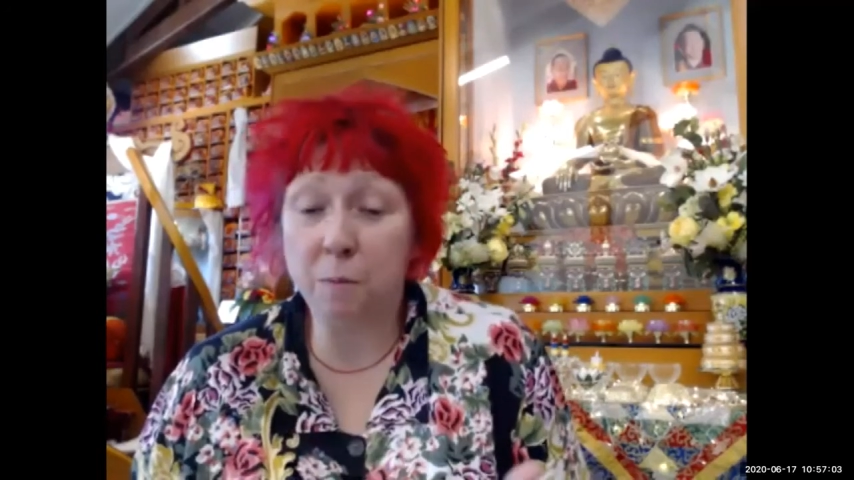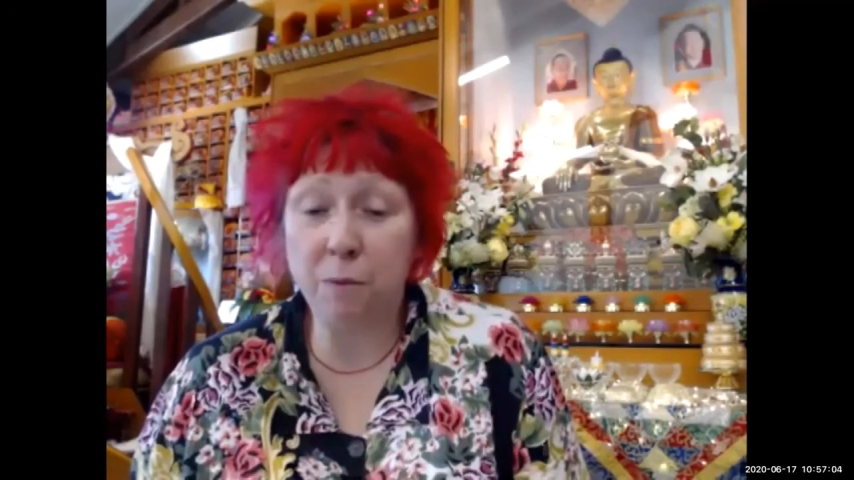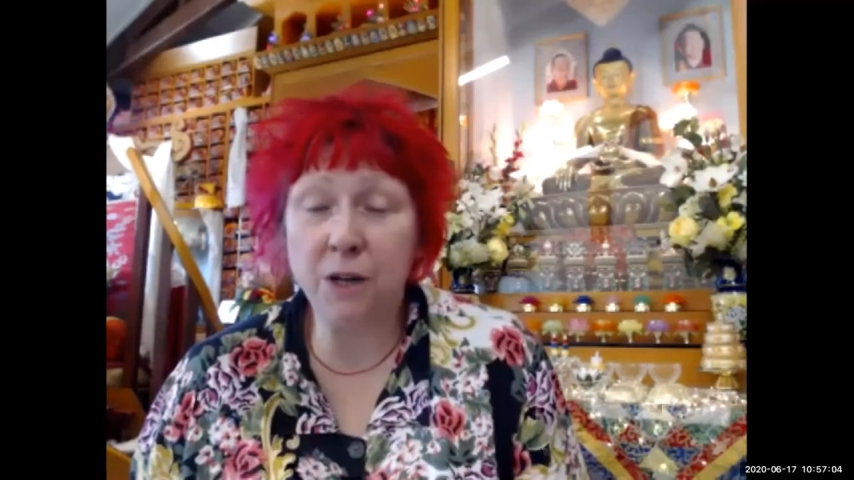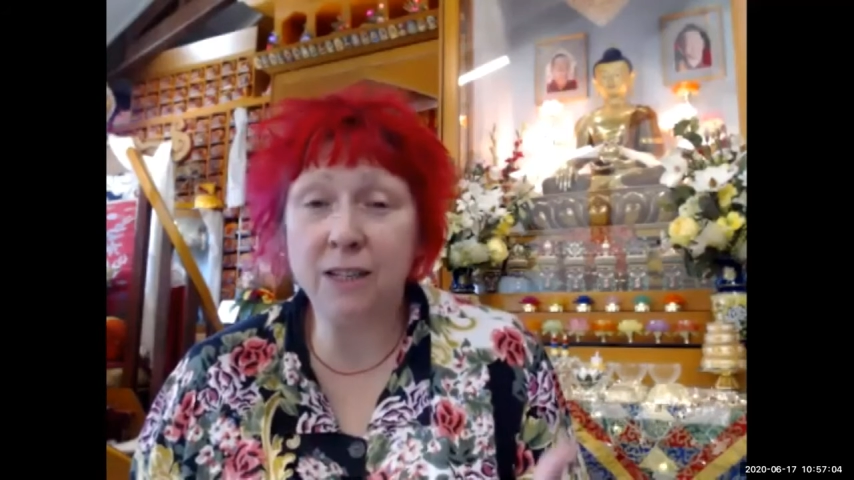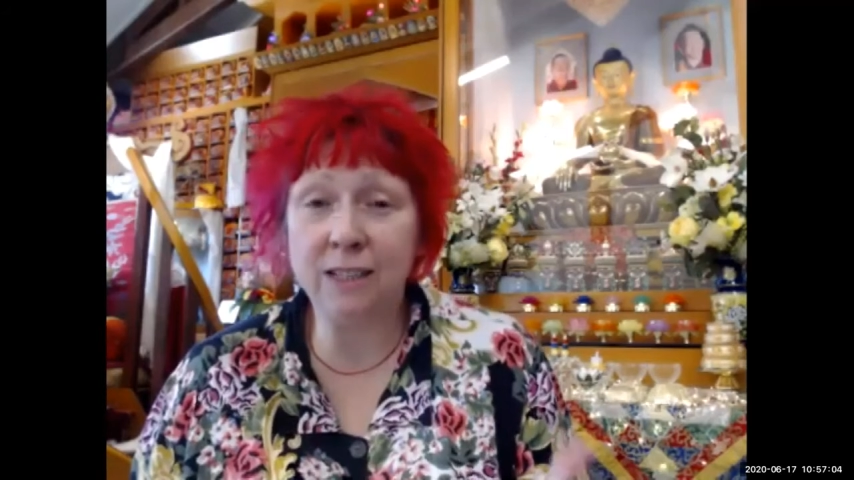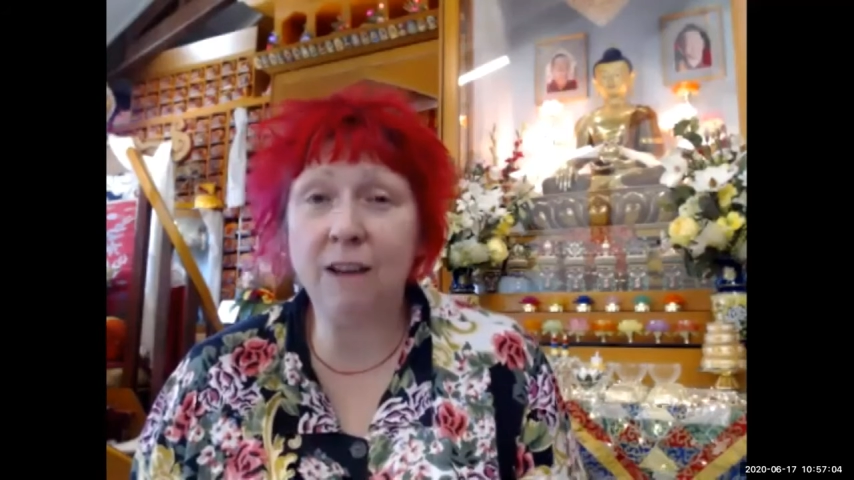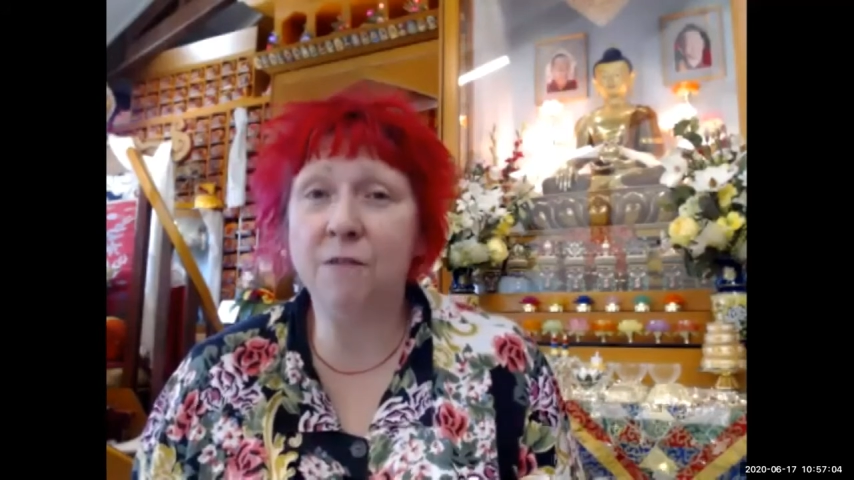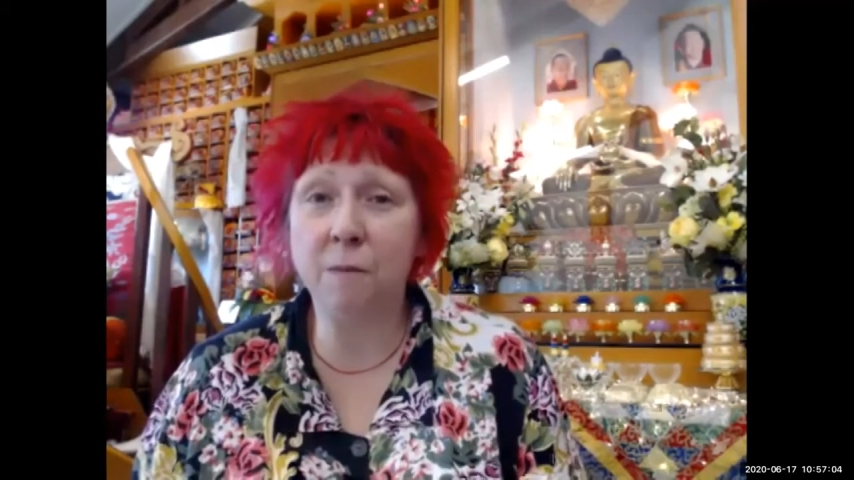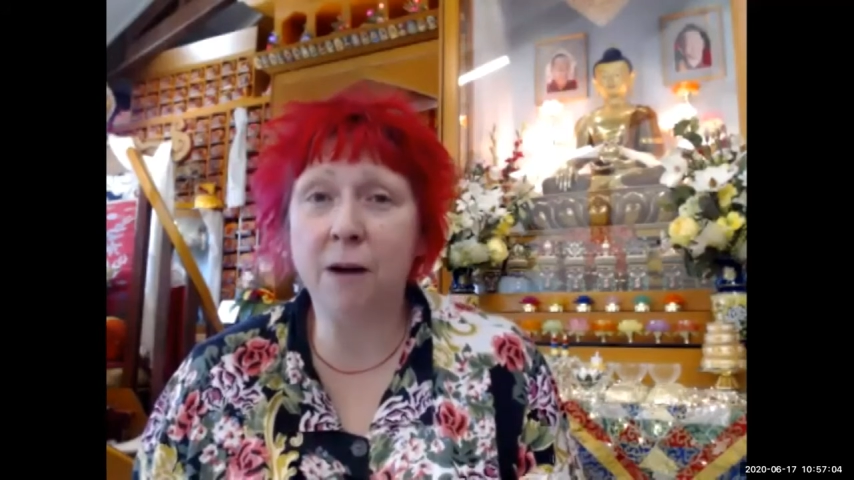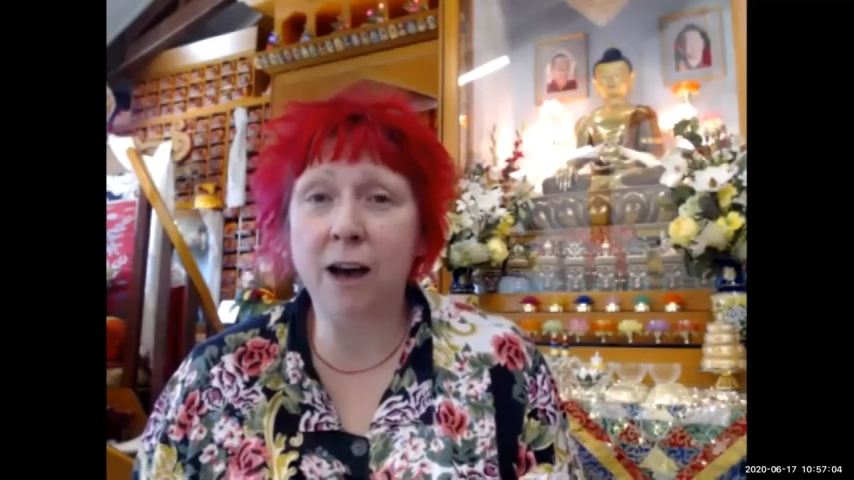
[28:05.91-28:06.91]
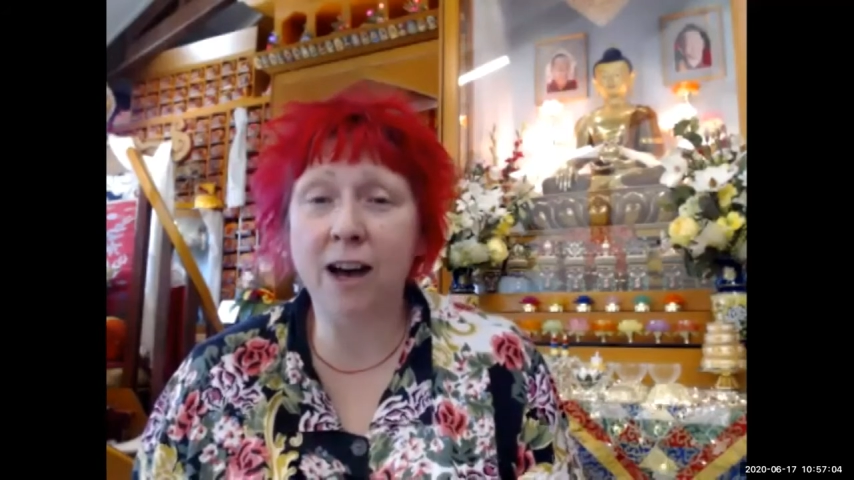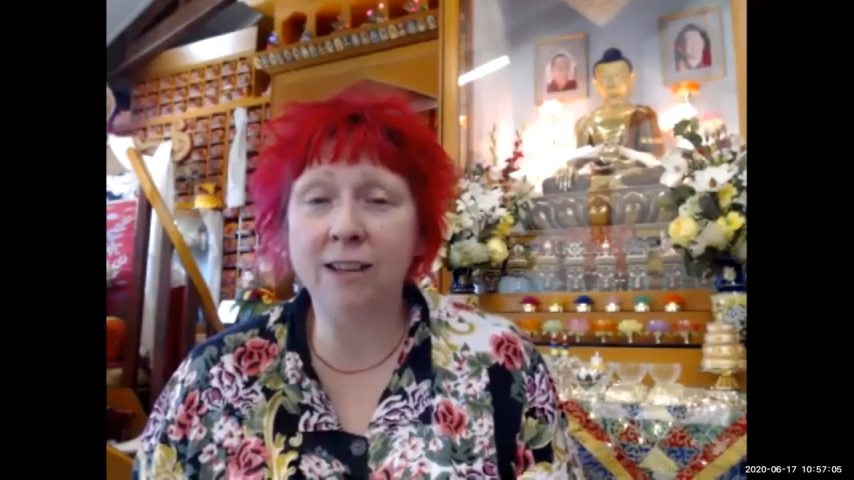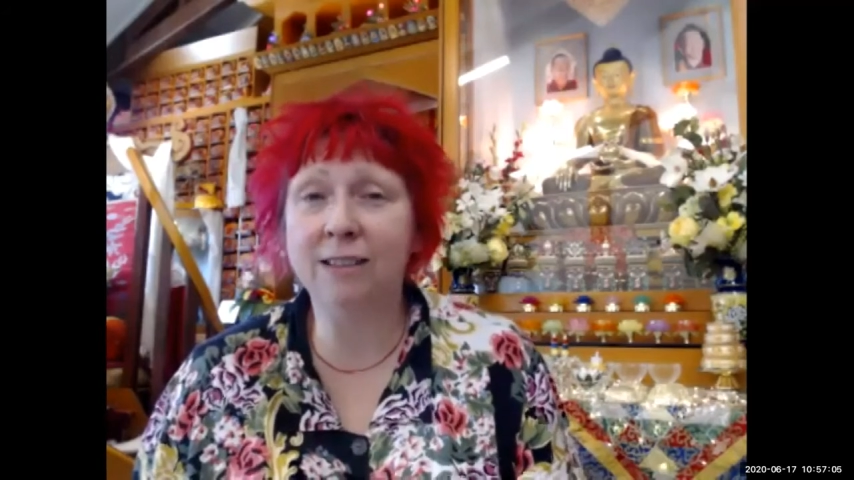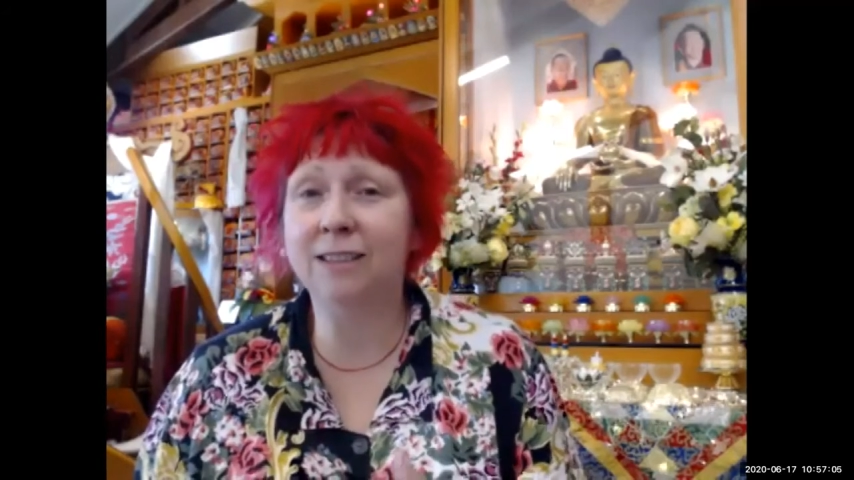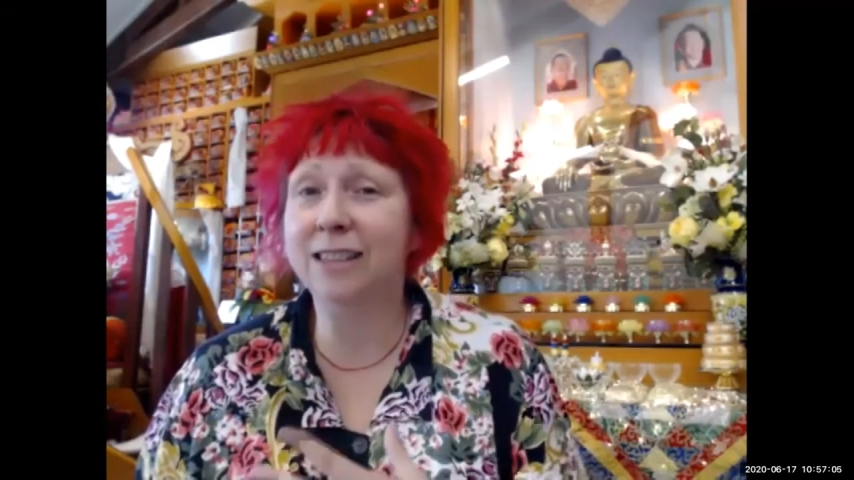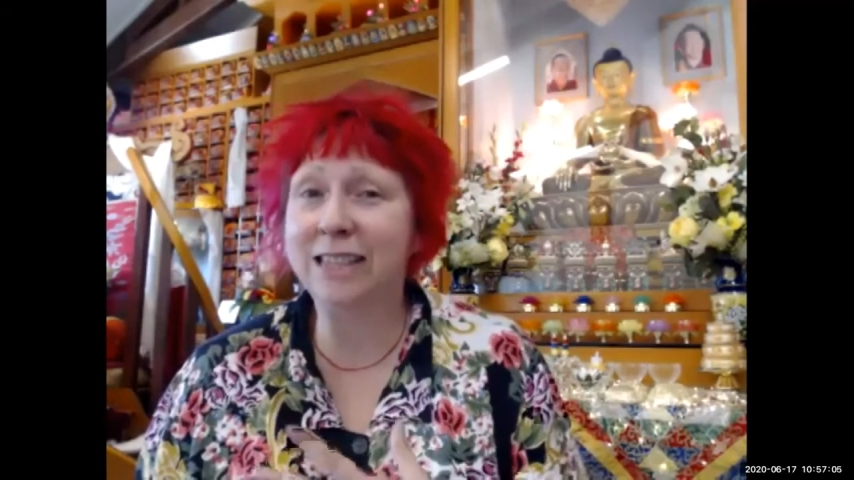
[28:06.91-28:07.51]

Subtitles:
Bodhisattva path,